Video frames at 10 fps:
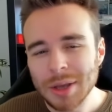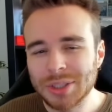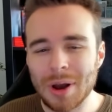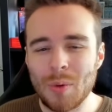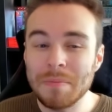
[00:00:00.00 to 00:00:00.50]

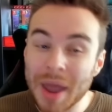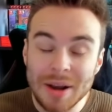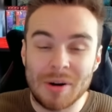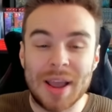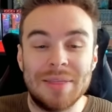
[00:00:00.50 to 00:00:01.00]
so we may
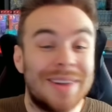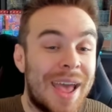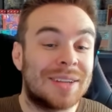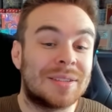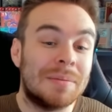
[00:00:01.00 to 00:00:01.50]
not get the
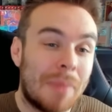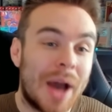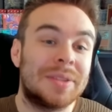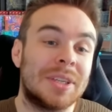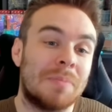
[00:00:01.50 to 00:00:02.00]
next
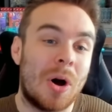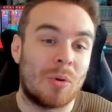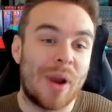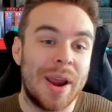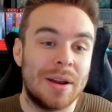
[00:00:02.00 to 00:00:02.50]
Mightiest Mart
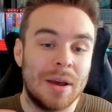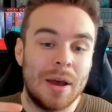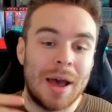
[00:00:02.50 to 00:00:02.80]
raid